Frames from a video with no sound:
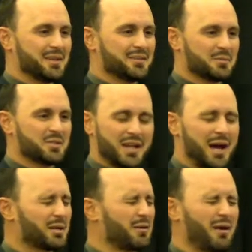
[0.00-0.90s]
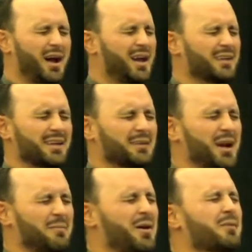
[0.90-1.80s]
Somebody said, I would cry and
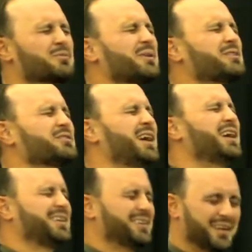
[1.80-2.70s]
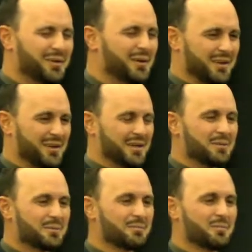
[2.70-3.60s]
wrap my arms around your neck. Well,
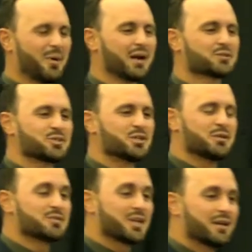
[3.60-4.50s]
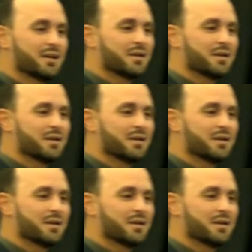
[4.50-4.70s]
what else would you? You would say,